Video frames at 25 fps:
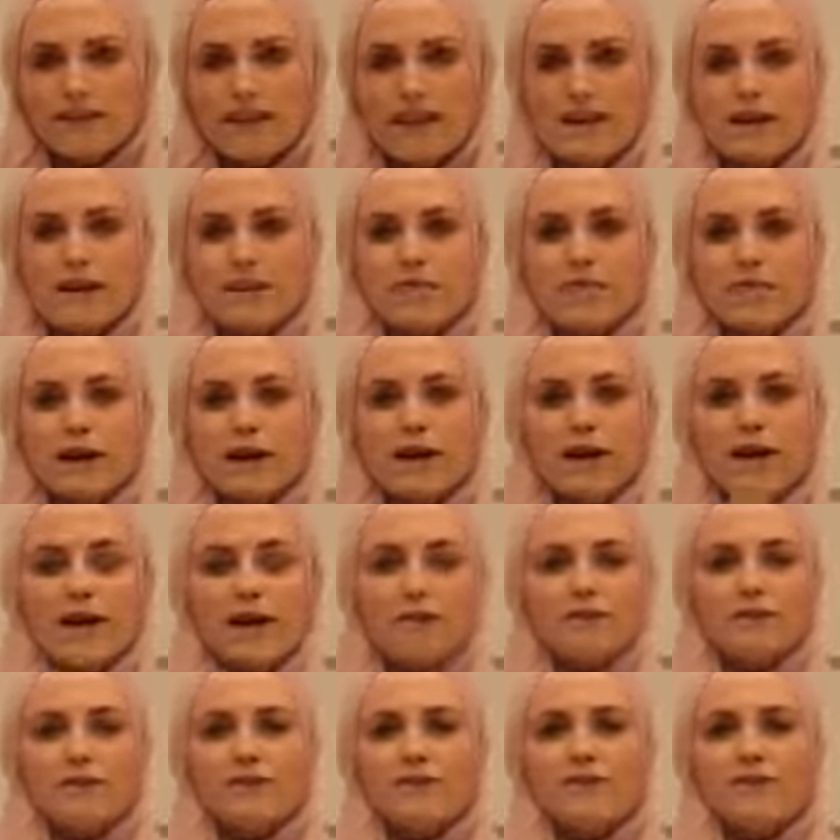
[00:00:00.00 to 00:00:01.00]
then
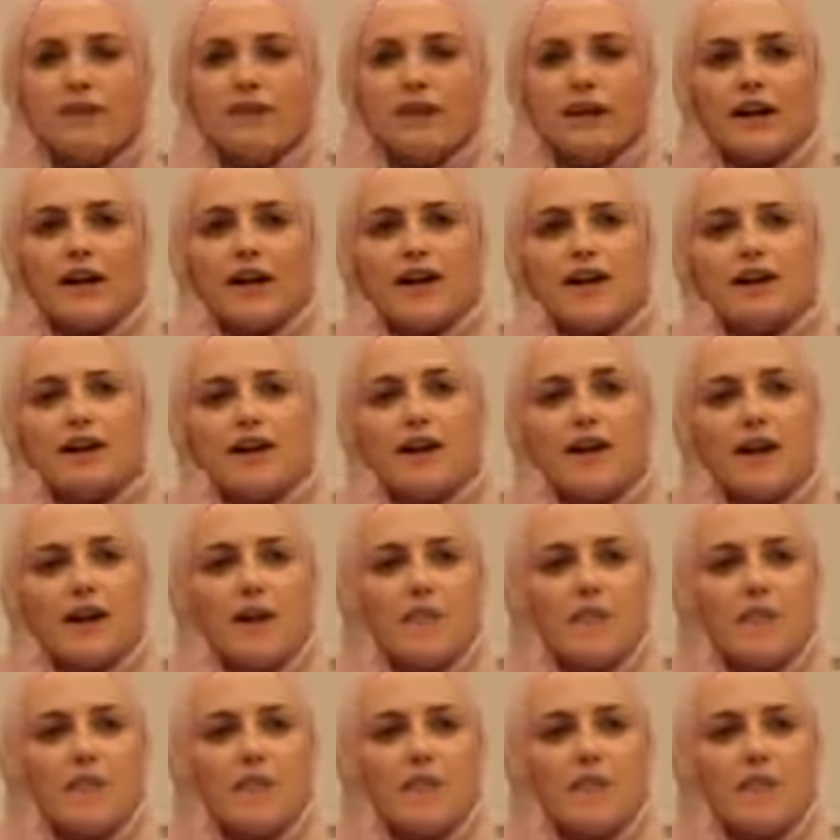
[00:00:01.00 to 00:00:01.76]
become, if you like,